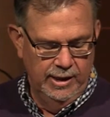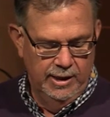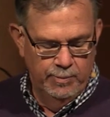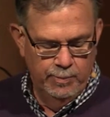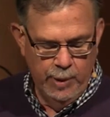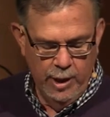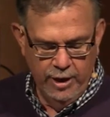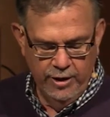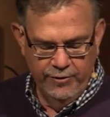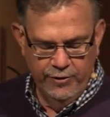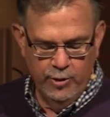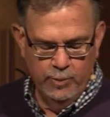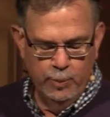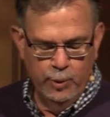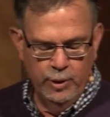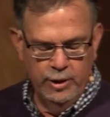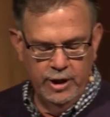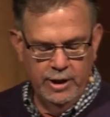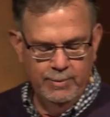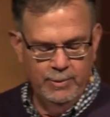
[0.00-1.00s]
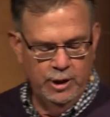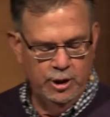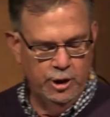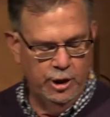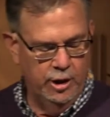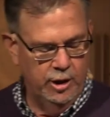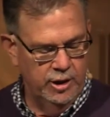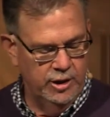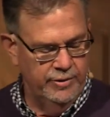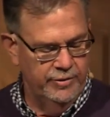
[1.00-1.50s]
Potiphar put him in
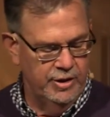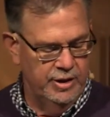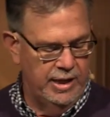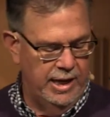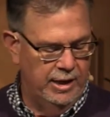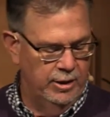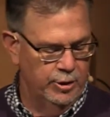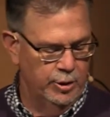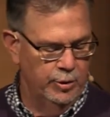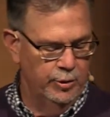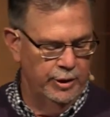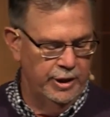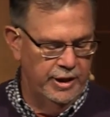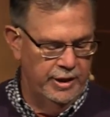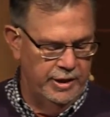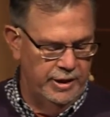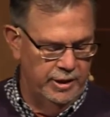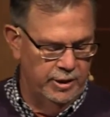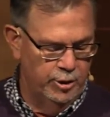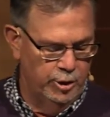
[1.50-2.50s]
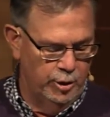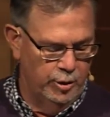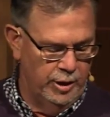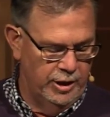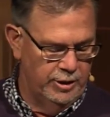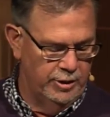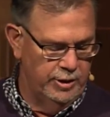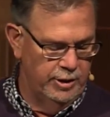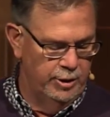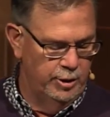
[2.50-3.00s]
charge of his household, and he
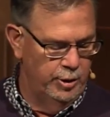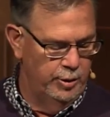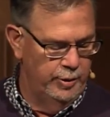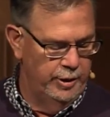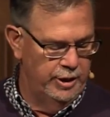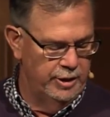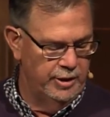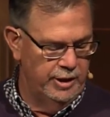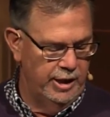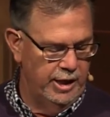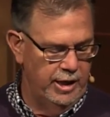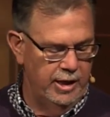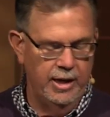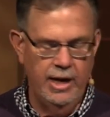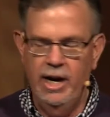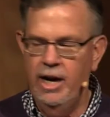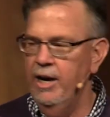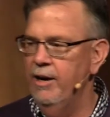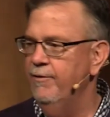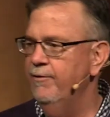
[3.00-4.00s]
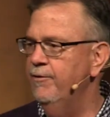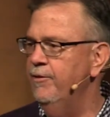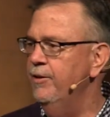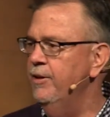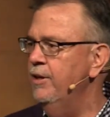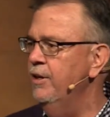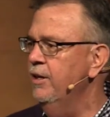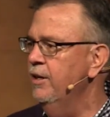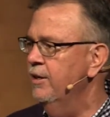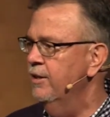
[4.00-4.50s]
entrusted to his care
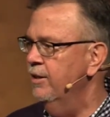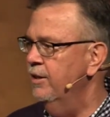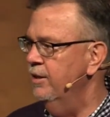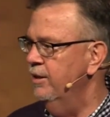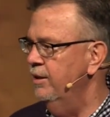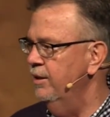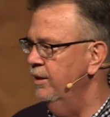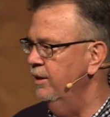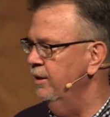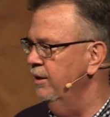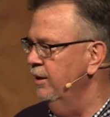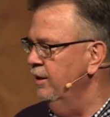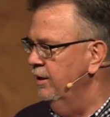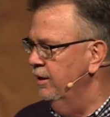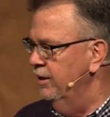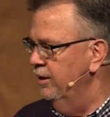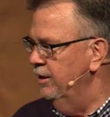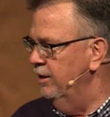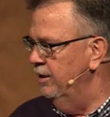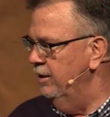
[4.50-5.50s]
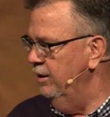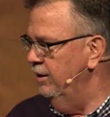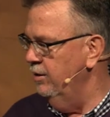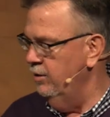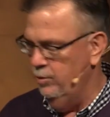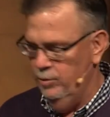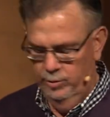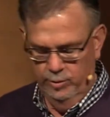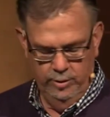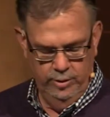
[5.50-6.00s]
everything he
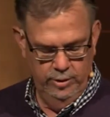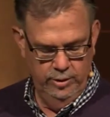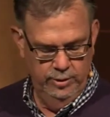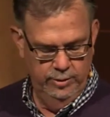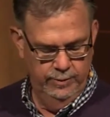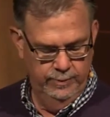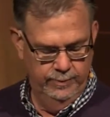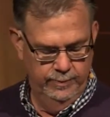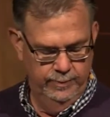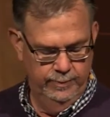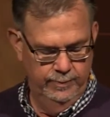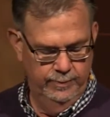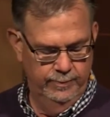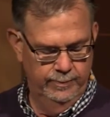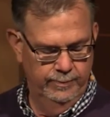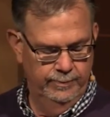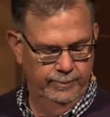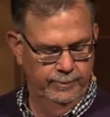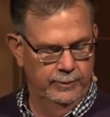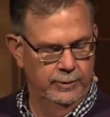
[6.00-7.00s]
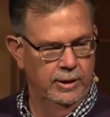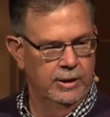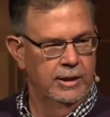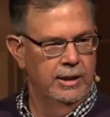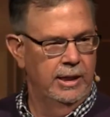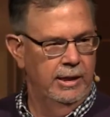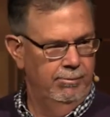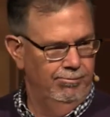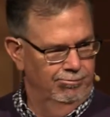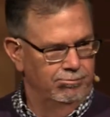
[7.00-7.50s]

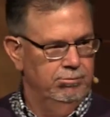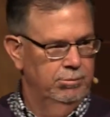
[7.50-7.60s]
owned.